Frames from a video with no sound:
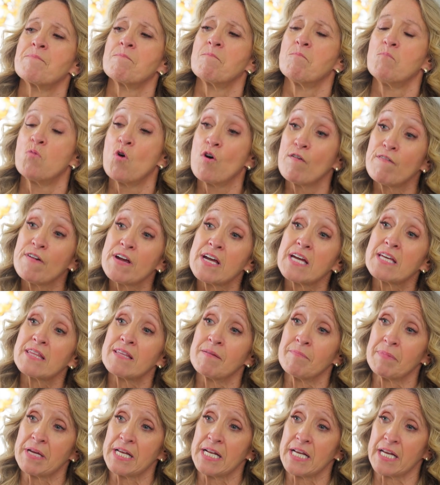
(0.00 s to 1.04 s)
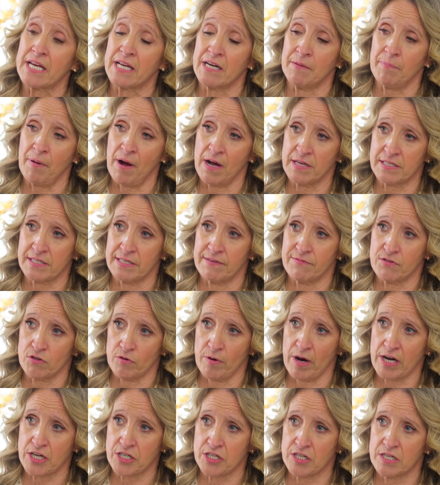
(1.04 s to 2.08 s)
moving the meeting in a positive
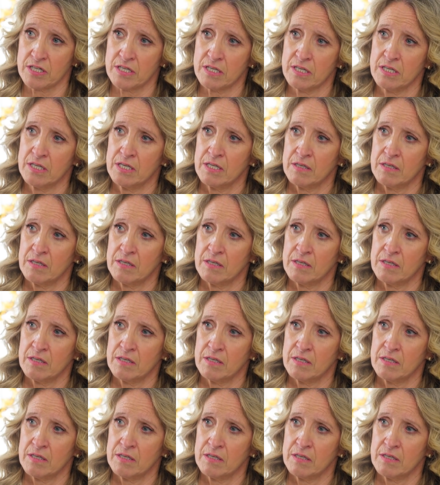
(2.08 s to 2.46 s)
direction,